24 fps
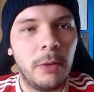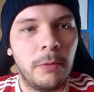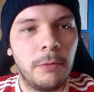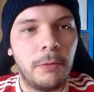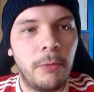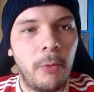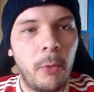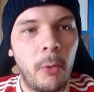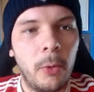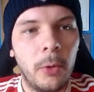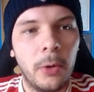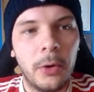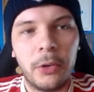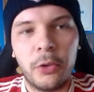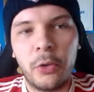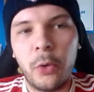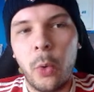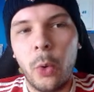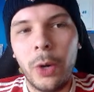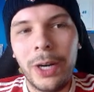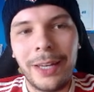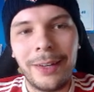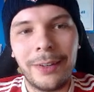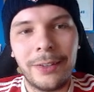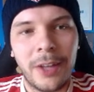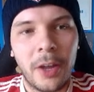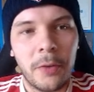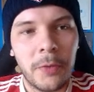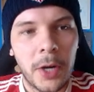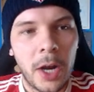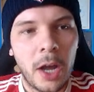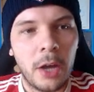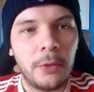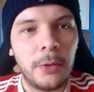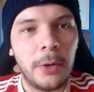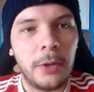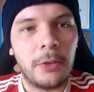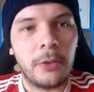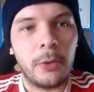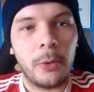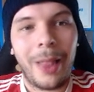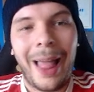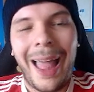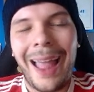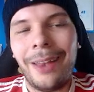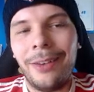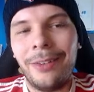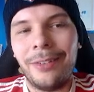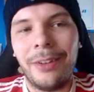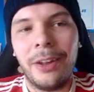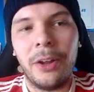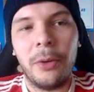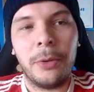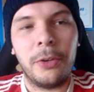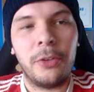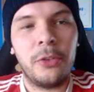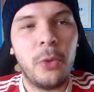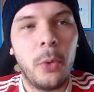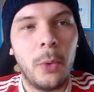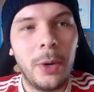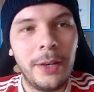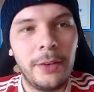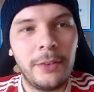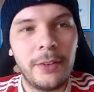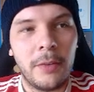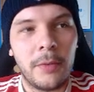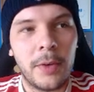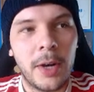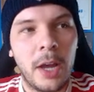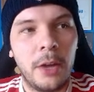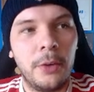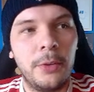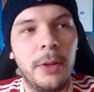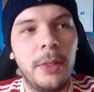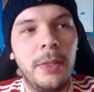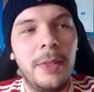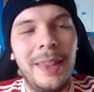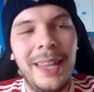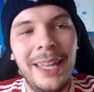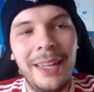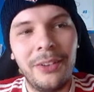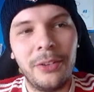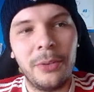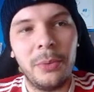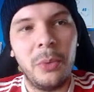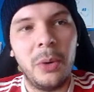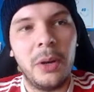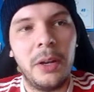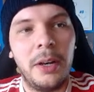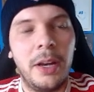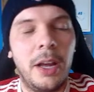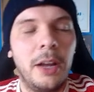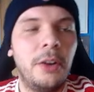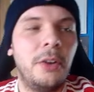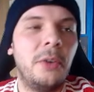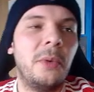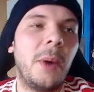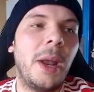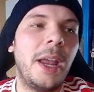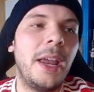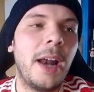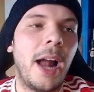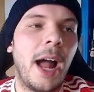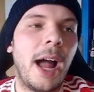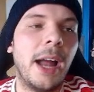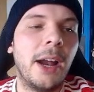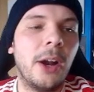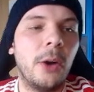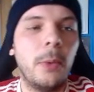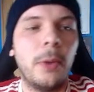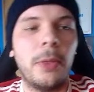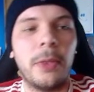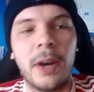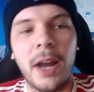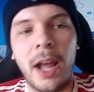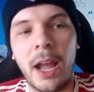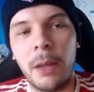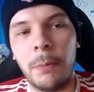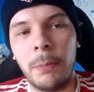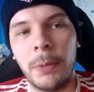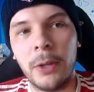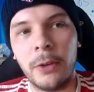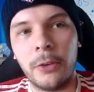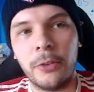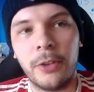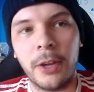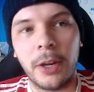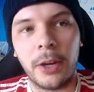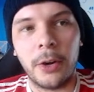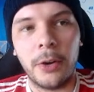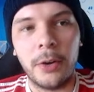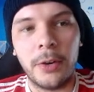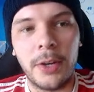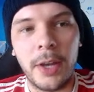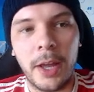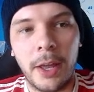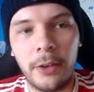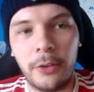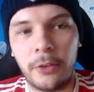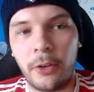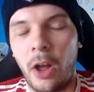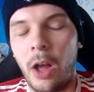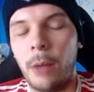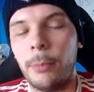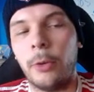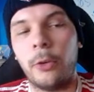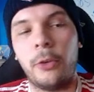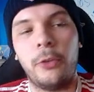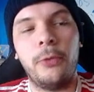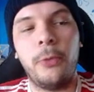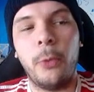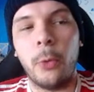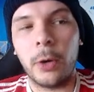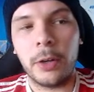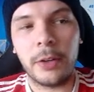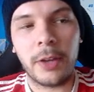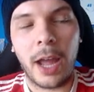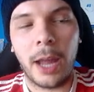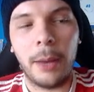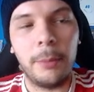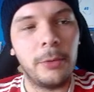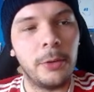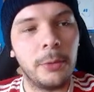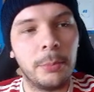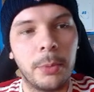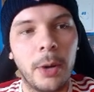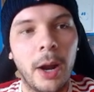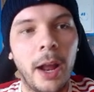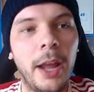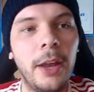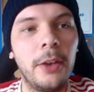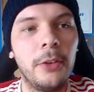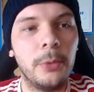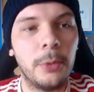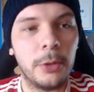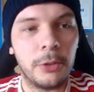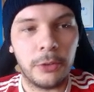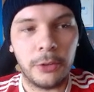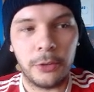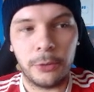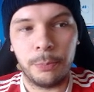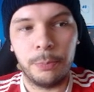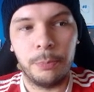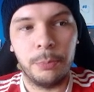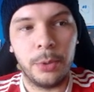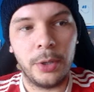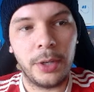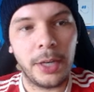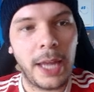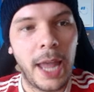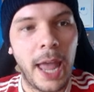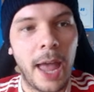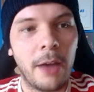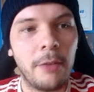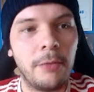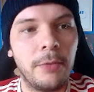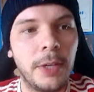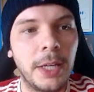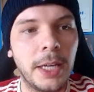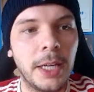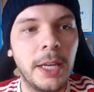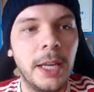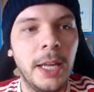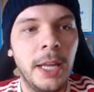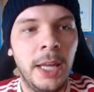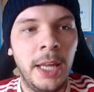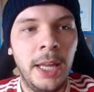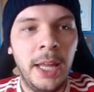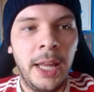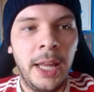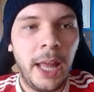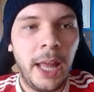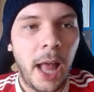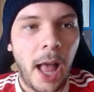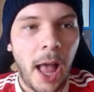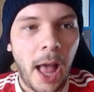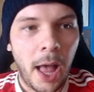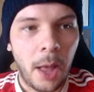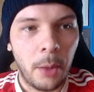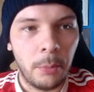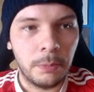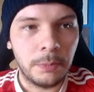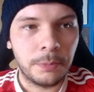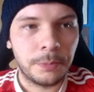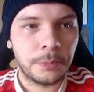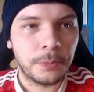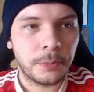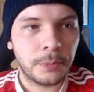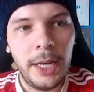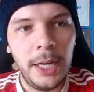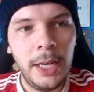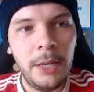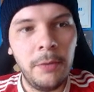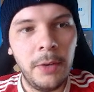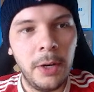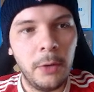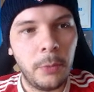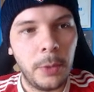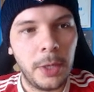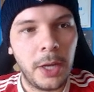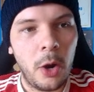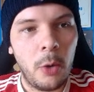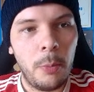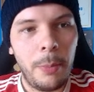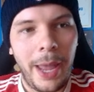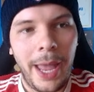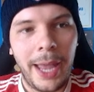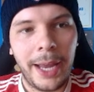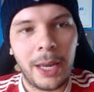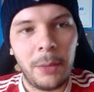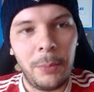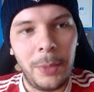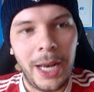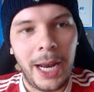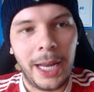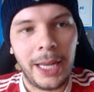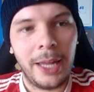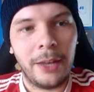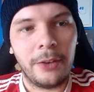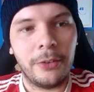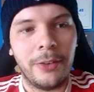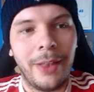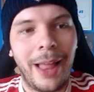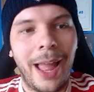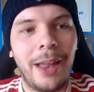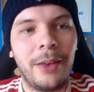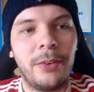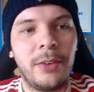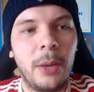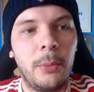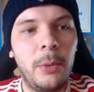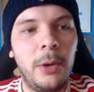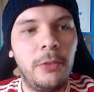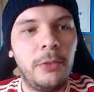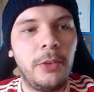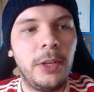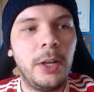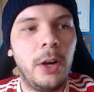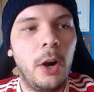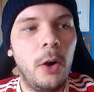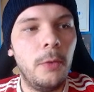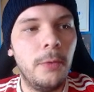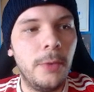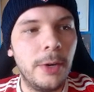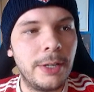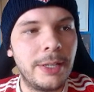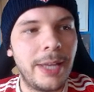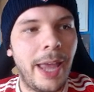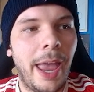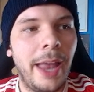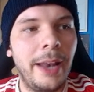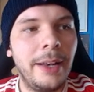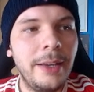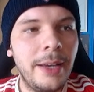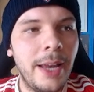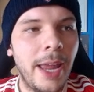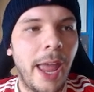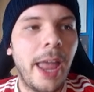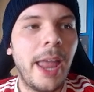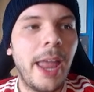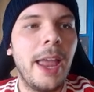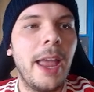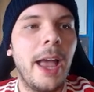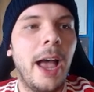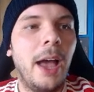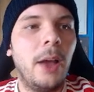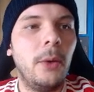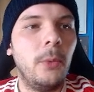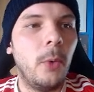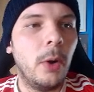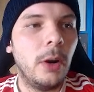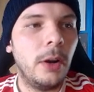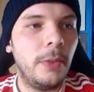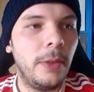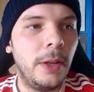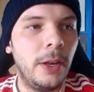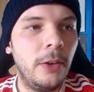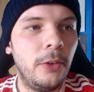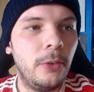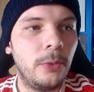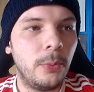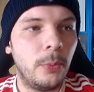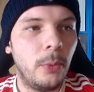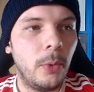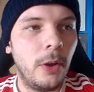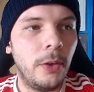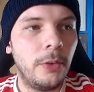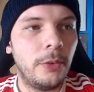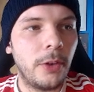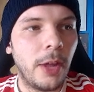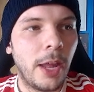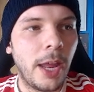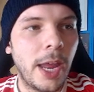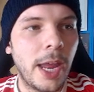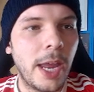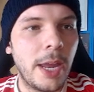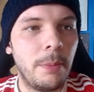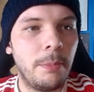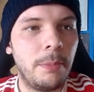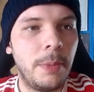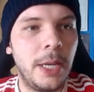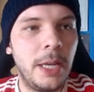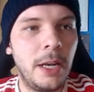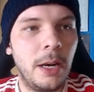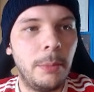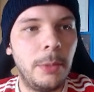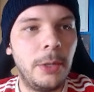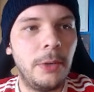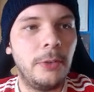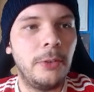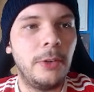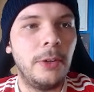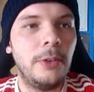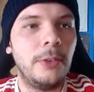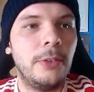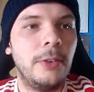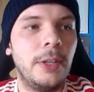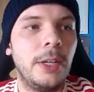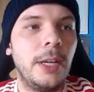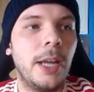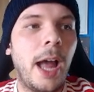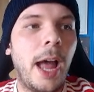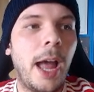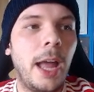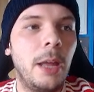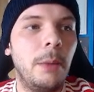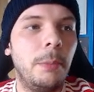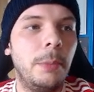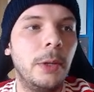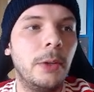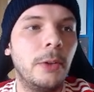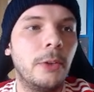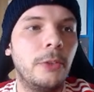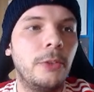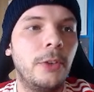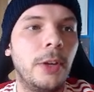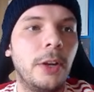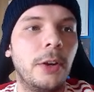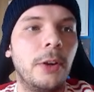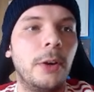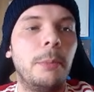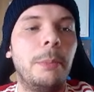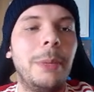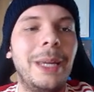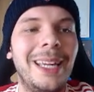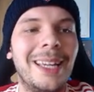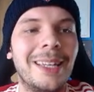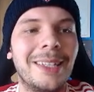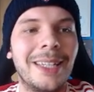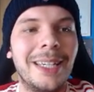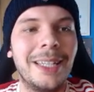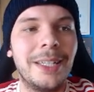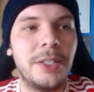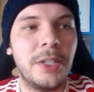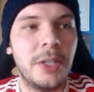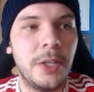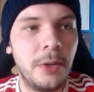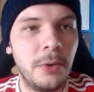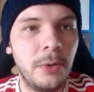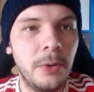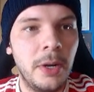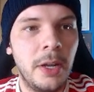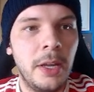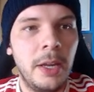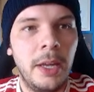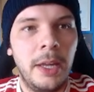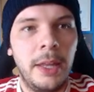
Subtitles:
went for $2,700. So last sale was $2,700. This one, a grade higher with an eye appeal sticker, does almost 4 times the price, which is pretty hefty. And even if we go back, I mean, I guess last time we've seen over 10K on one of these was a PWCC eye appeal sticker PSA 2